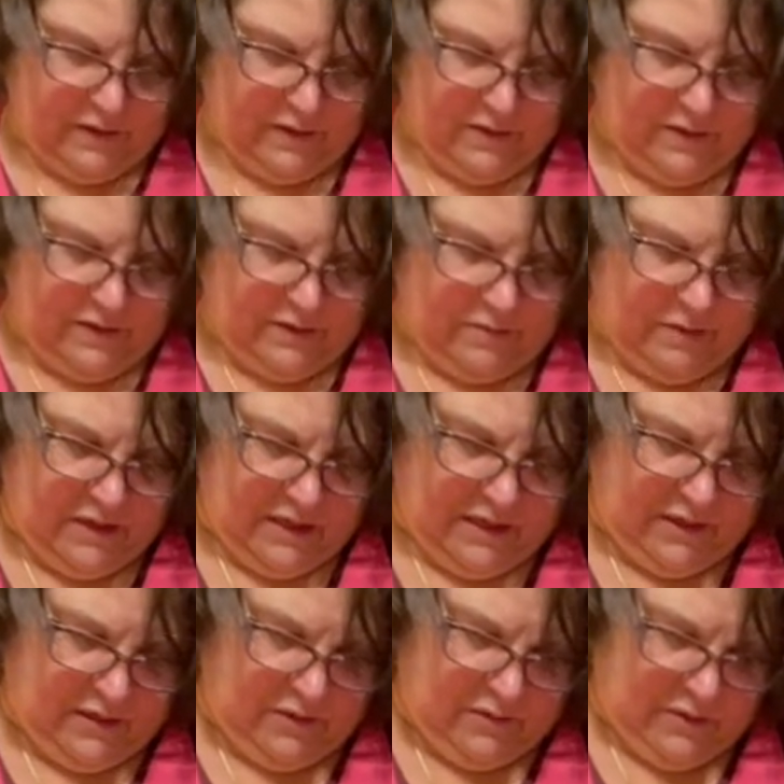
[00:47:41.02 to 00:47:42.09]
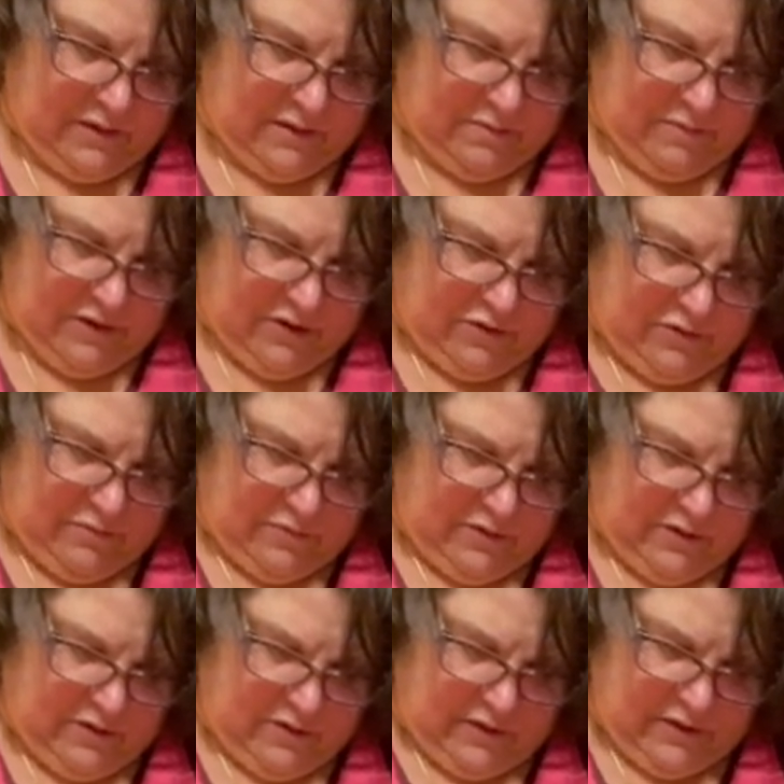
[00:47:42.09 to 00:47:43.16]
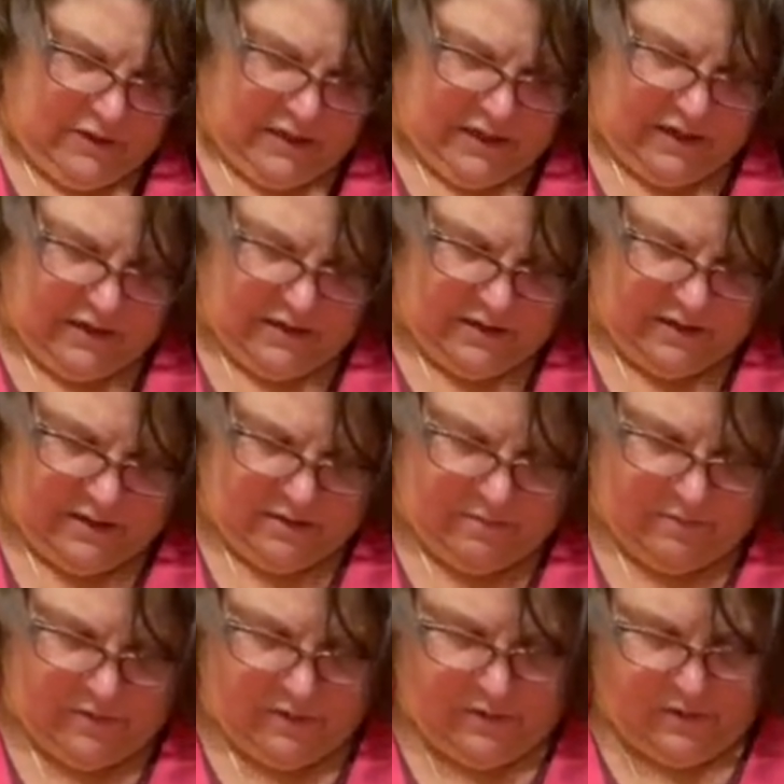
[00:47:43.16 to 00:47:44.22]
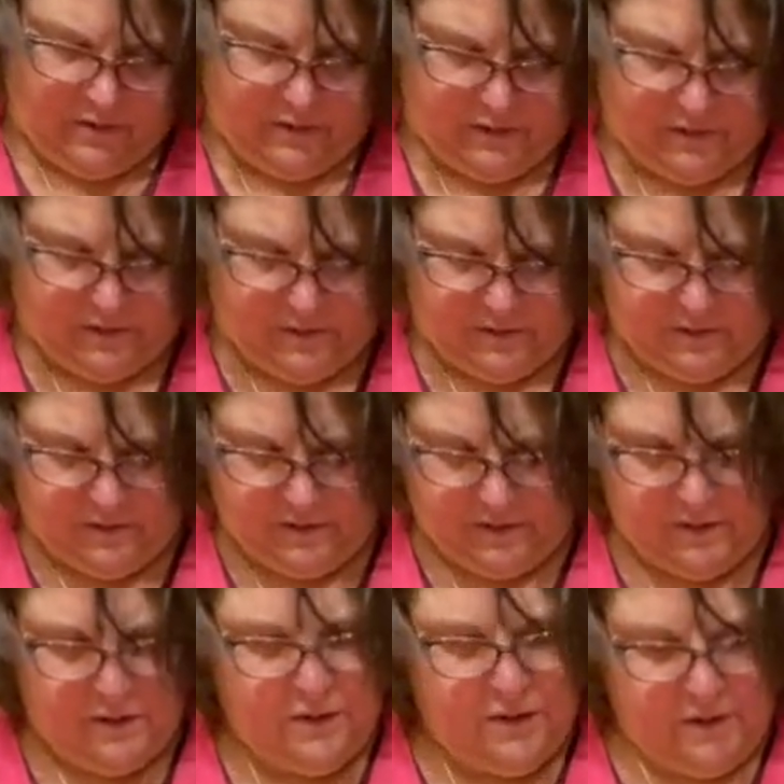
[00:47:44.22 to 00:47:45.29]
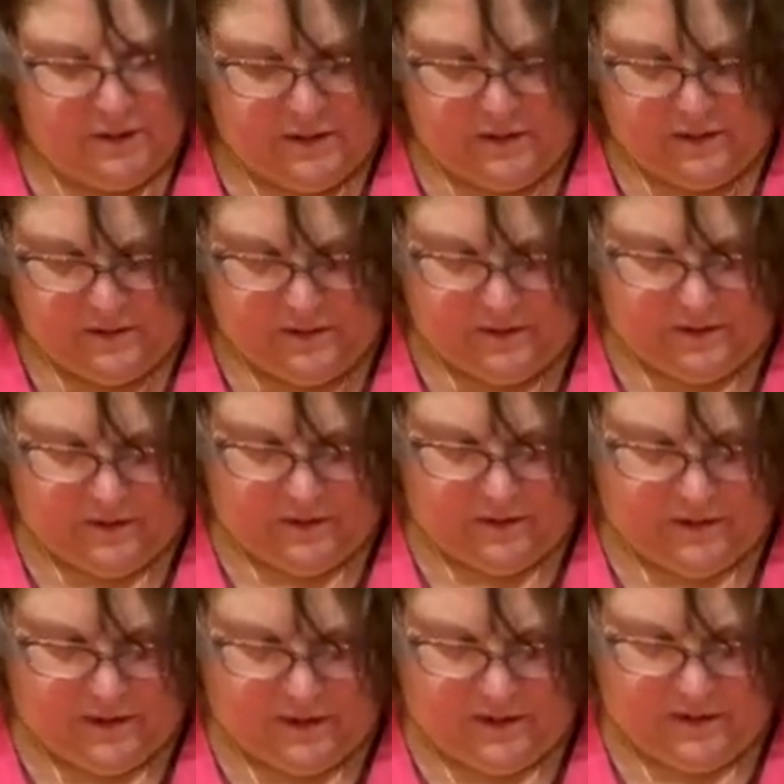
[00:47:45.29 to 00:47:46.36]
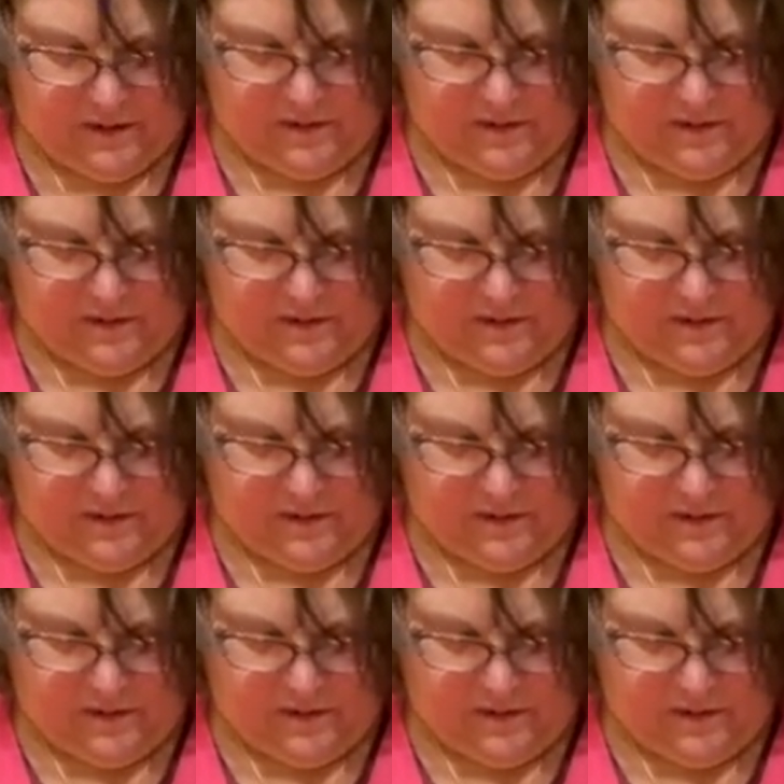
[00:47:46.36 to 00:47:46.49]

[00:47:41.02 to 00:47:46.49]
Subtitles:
some kids thought the mushrooms looked like birds in the sky.